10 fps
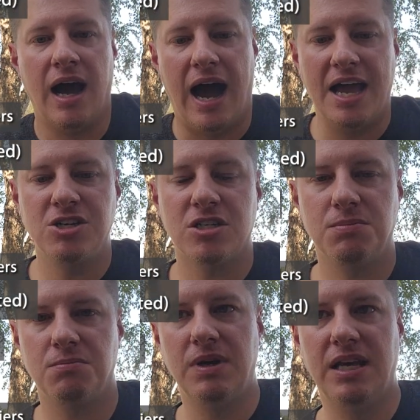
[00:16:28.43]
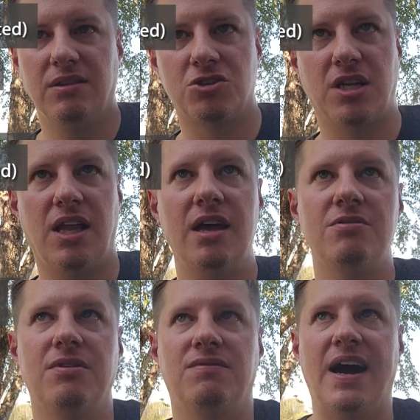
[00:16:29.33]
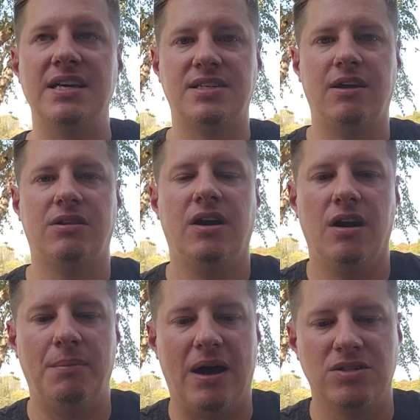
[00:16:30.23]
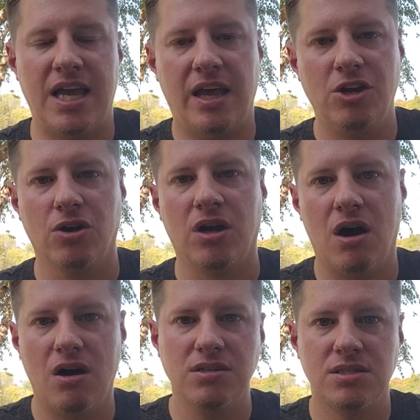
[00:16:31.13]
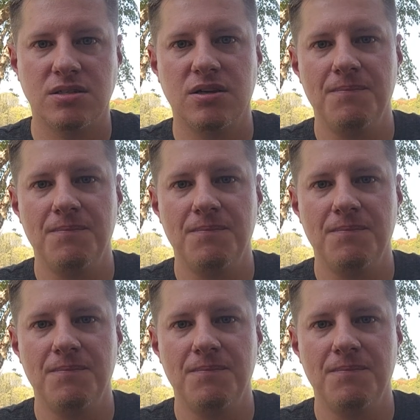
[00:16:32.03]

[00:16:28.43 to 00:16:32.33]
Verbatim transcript: I just mean there's a lot of advice out there about taking your cost